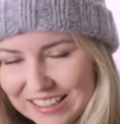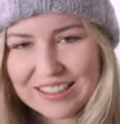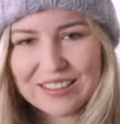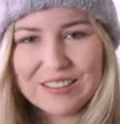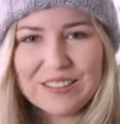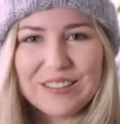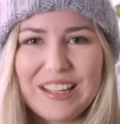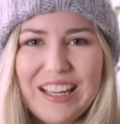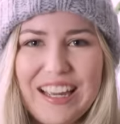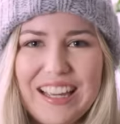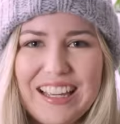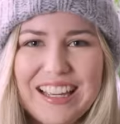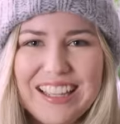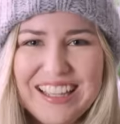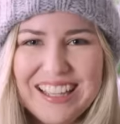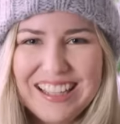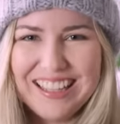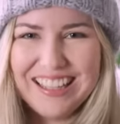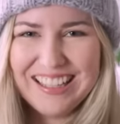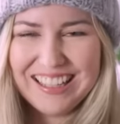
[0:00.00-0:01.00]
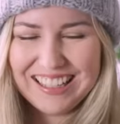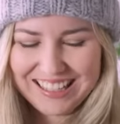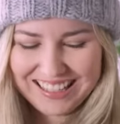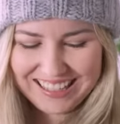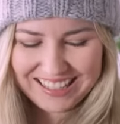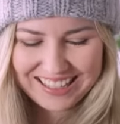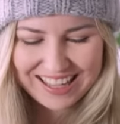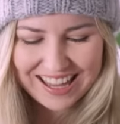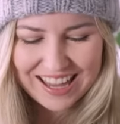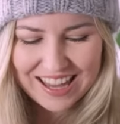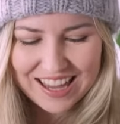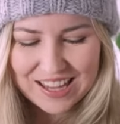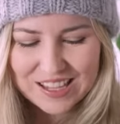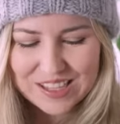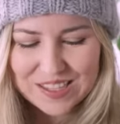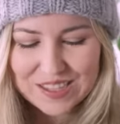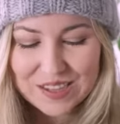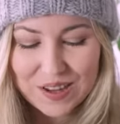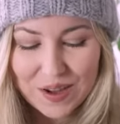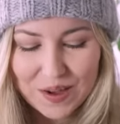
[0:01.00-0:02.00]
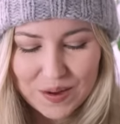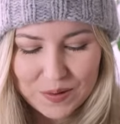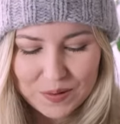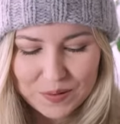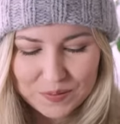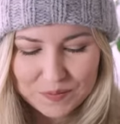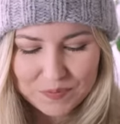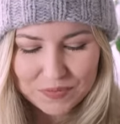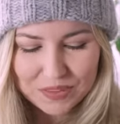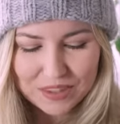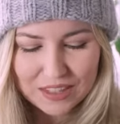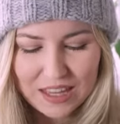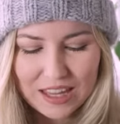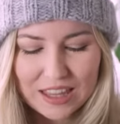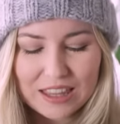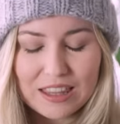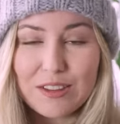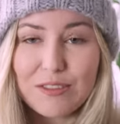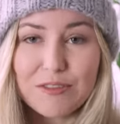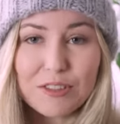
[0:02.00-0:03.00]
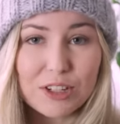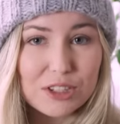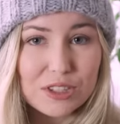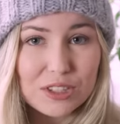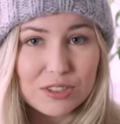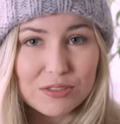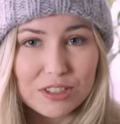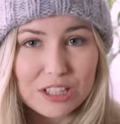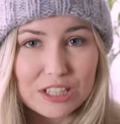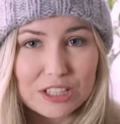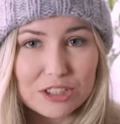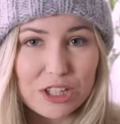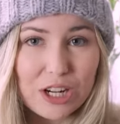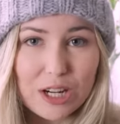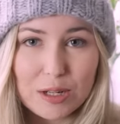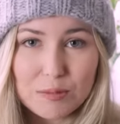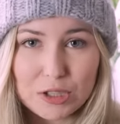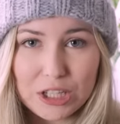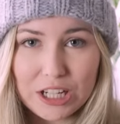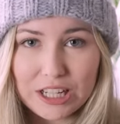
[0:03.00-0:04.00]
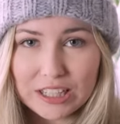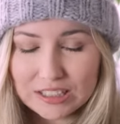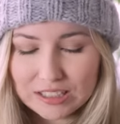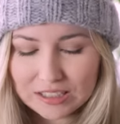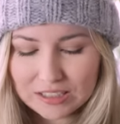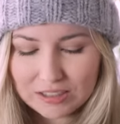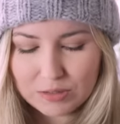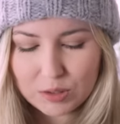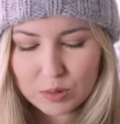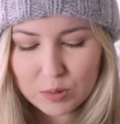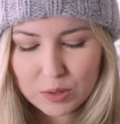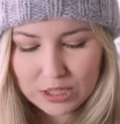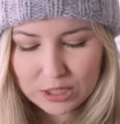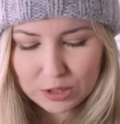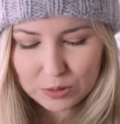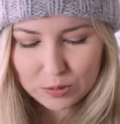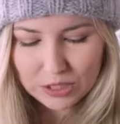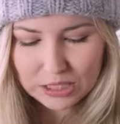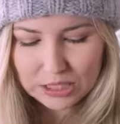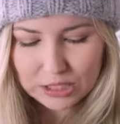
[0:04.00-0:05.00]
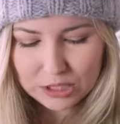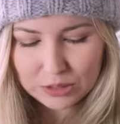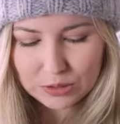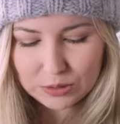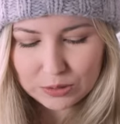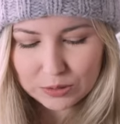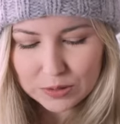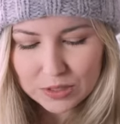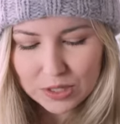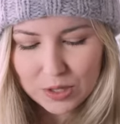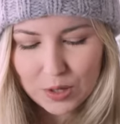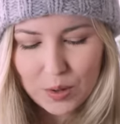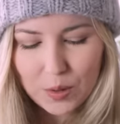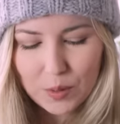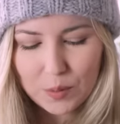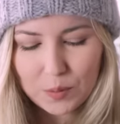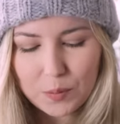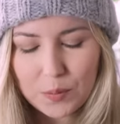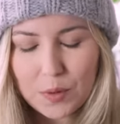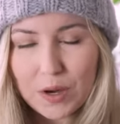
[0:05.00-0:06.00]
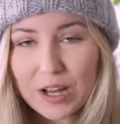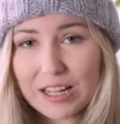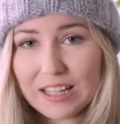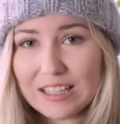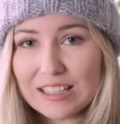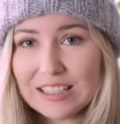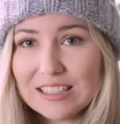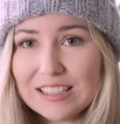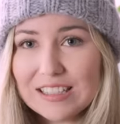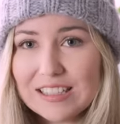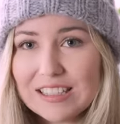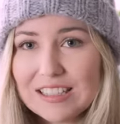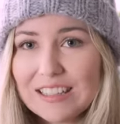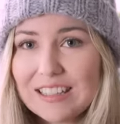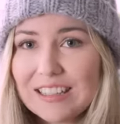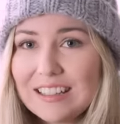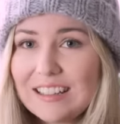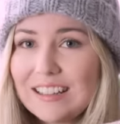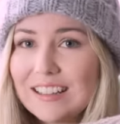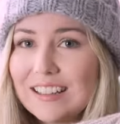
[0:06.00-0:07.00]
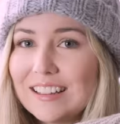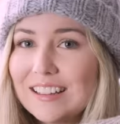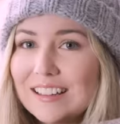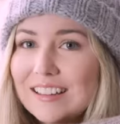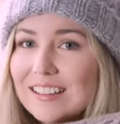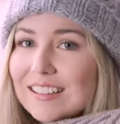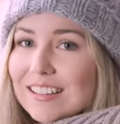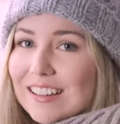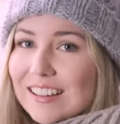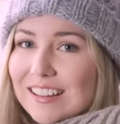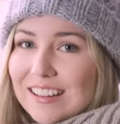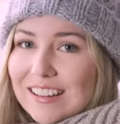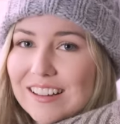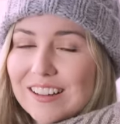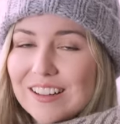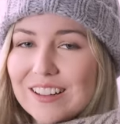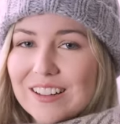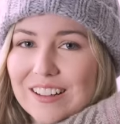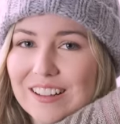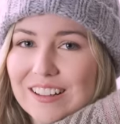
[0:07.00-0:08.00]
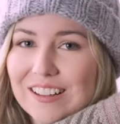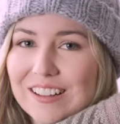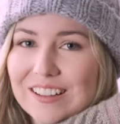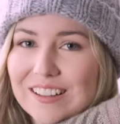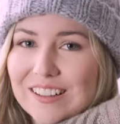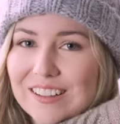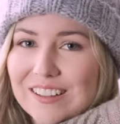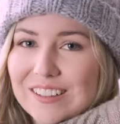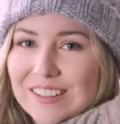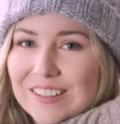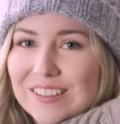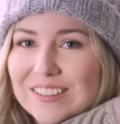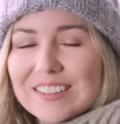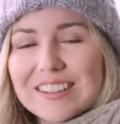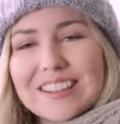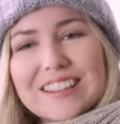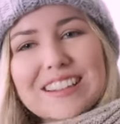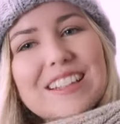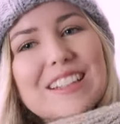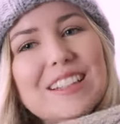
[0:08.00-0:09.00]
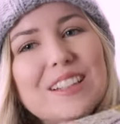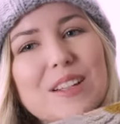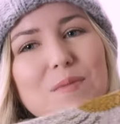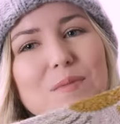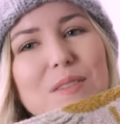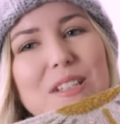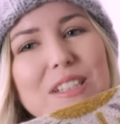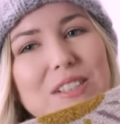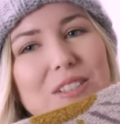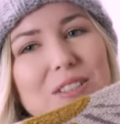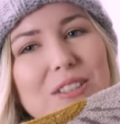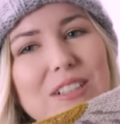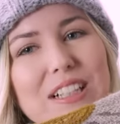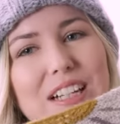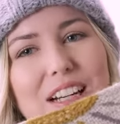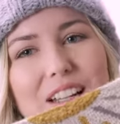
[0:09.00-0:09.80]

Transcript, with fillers: Okay, so the first finished object of twenty twenty-two was, oh, the mystery knit